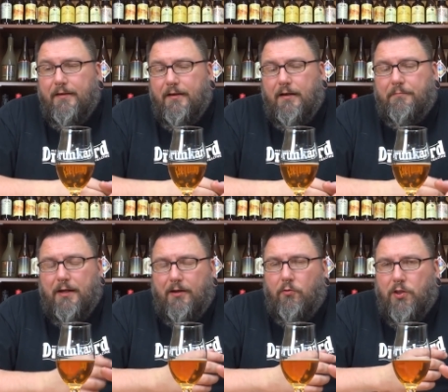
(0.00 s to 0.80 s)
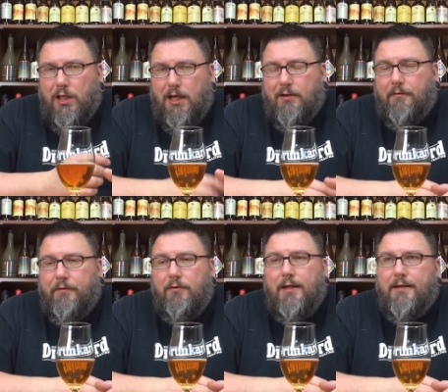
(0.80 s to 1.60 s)
Um, but I go with lager. If
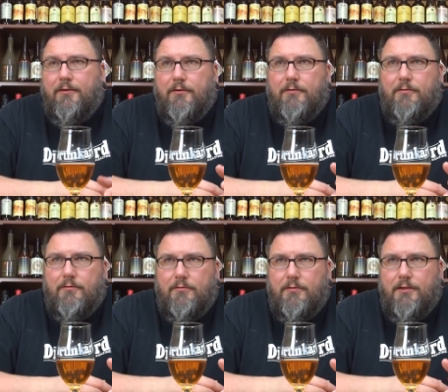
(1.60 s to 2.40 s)
you like your